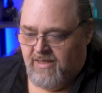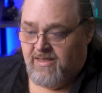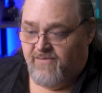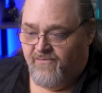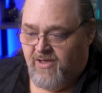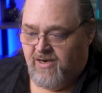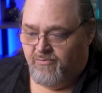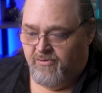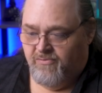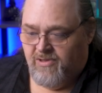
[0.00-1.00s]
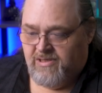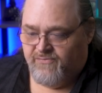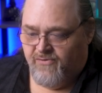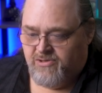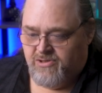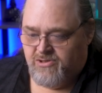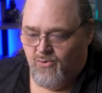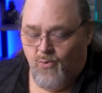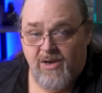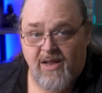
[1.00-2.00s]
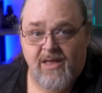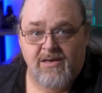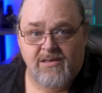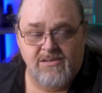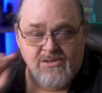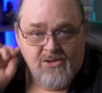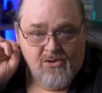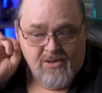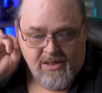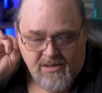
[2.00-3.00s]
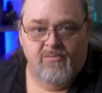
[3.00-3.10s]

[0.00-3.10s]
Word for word: It did find a pre-release version, so I went ahead and installed it.